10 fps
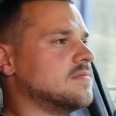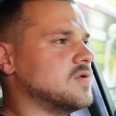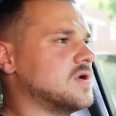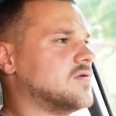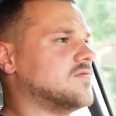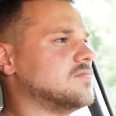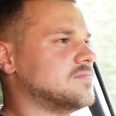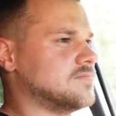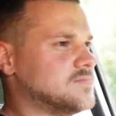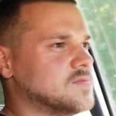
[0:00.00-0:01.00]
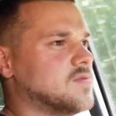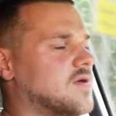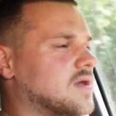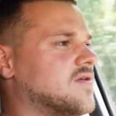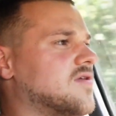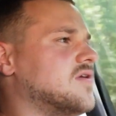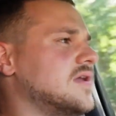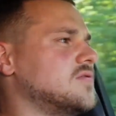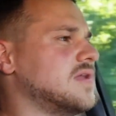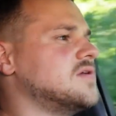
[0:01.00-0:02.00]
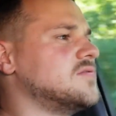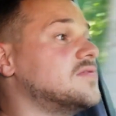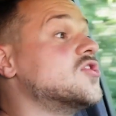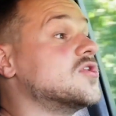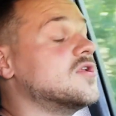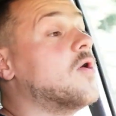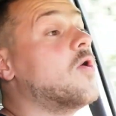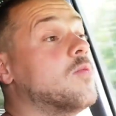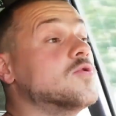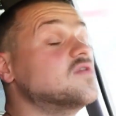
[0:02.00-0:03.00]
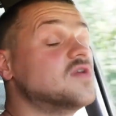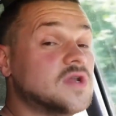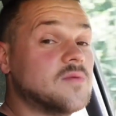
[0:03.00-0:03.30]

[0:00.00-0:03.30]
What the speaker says: or an EGR valve can also cause engine